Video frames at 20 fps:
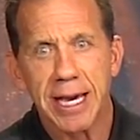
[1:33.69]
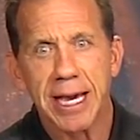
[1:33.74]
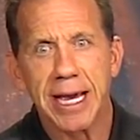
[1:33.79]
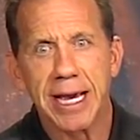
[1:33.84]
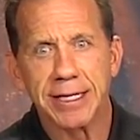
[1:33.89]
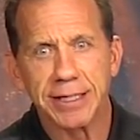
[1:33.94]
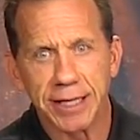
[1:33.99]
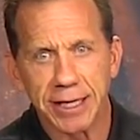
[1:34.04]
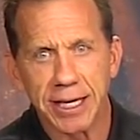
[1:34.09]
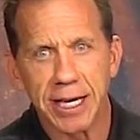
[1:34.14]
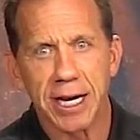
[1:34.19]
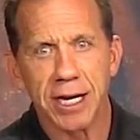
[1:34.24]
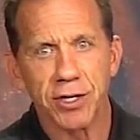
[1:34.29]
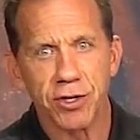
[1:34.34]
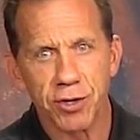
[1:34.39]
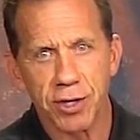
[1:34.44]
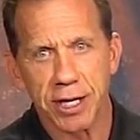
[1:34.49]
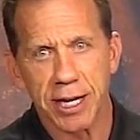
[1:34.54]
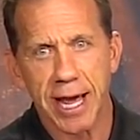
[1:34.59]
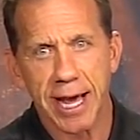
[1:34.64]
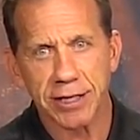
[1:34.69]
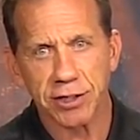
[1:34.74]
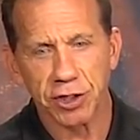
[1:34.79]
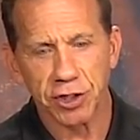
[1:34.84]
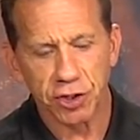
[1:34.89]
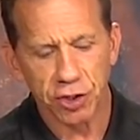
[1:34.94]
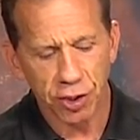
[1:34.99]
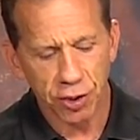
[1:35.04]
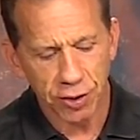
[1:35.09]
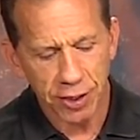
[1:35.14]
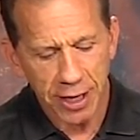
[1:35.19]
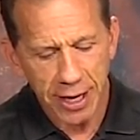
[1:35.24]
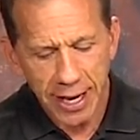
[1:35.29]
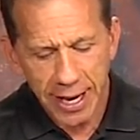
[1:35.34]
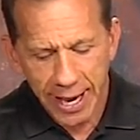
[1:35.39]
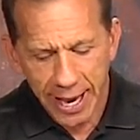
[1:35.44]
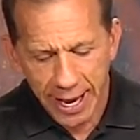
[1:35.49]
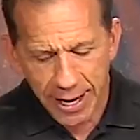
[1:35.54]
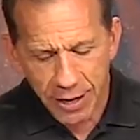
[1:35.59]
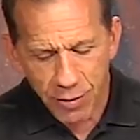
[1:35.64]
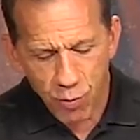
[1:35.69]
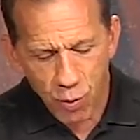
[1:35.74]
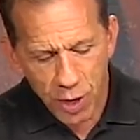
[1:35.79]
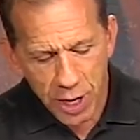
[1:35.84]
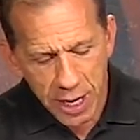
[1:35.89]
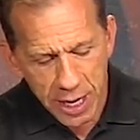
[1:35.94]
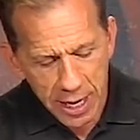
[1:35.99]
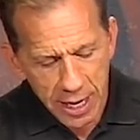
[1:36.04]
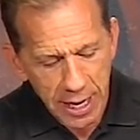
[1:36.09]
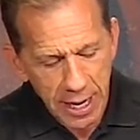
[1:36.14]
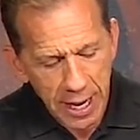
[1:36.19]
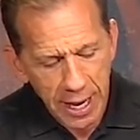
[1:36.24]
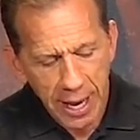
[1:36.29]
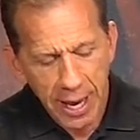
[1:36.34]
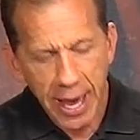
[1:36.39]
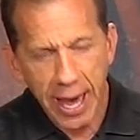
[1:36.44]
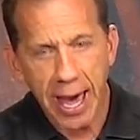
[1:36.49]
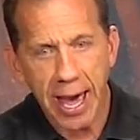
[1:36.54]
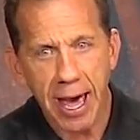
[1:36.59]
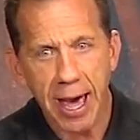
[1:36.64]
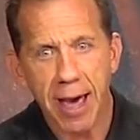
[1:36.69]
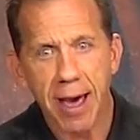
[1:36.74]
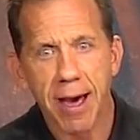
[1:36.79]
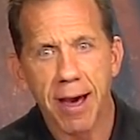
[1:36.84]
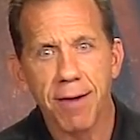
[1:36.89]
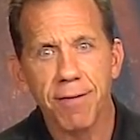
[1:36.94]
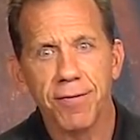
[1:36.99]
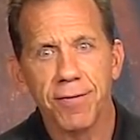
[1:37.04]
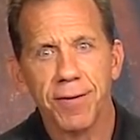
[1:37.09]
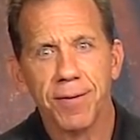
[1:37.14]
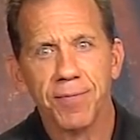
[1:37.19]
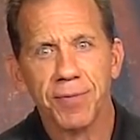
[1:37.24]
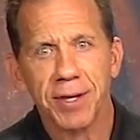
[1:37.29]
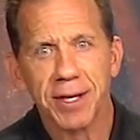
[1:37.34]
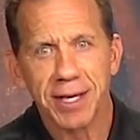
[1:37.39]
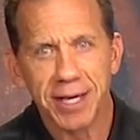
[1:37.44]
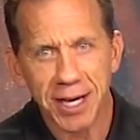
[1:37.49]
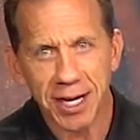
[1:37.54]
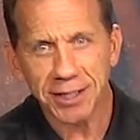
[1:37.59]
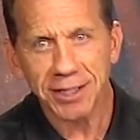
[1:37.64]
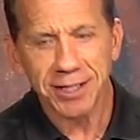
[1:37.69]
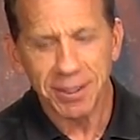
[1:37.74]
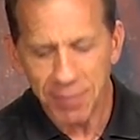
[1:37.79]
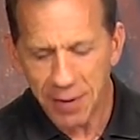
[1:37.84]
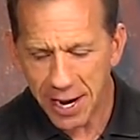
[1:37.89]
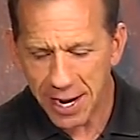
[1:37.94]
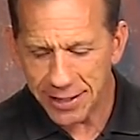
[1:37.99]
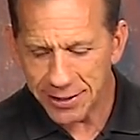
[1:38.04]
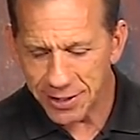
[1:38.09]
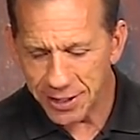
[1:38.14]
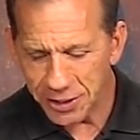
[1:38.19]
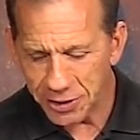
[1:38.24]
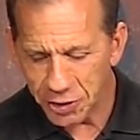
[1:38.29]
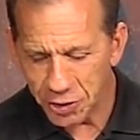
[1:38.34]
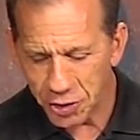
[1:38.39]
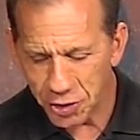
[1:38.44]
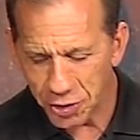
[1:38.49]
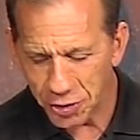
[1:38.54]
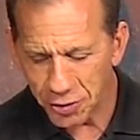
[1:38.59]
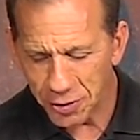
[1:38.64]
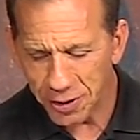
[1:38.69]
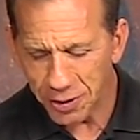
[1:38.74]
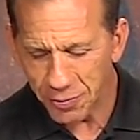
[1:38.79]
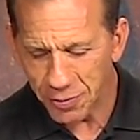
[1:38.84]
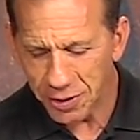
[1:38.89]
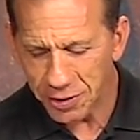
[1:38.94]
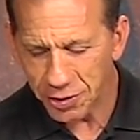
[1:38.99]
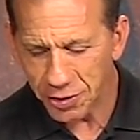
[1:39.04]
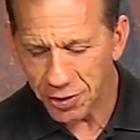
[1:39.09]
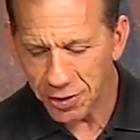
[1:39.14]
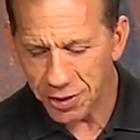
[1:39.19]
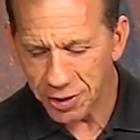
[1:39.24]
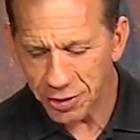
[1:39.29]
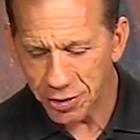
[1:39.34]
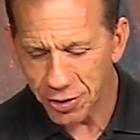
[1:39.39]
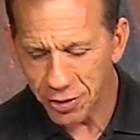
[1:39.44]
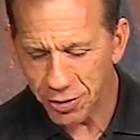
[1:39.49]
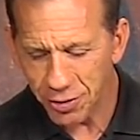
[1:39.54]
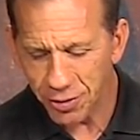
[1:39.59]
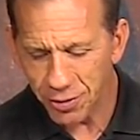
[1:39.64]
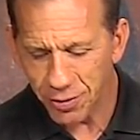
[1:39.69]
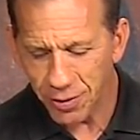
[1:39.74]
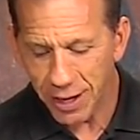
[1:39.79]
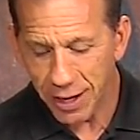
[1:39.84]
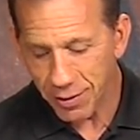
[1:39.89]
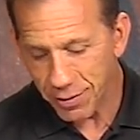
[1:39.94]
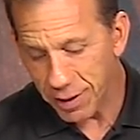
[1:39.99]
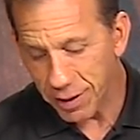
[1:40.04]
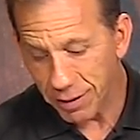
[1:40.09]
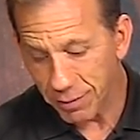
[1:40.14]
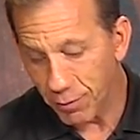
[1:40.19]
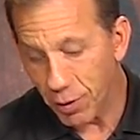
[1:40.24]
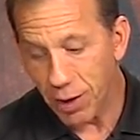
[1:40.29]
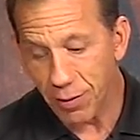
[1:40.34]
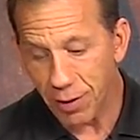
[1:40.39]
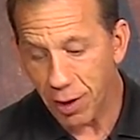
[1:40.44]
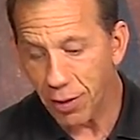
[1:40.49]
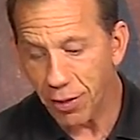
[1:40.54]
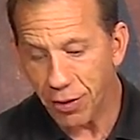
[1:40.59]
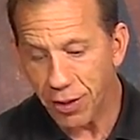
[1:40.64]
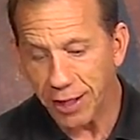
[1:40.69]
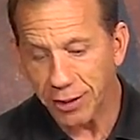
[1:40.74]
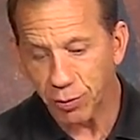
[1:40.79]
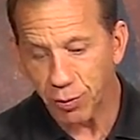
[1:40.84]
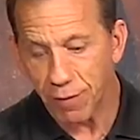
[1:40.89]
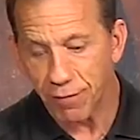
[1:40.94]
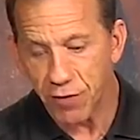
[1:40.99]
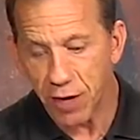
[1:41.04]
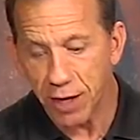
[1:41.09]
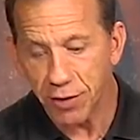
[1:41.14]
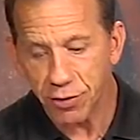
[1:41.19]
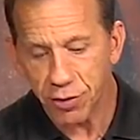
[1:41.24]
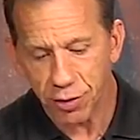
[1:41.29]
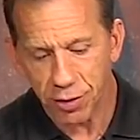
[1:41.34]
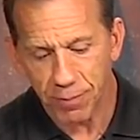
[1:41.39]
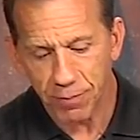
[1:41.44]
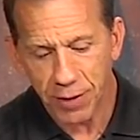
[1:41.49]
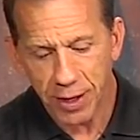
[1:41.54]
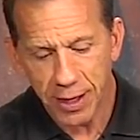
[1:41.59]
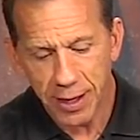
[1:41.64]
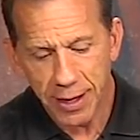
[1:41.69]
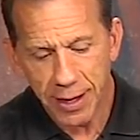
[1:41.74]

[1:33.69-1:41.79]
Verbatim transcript: is a gun you can actually shoot, and we have customize these two, and I want to show you the two, uh, the, well, all the things we've done to them.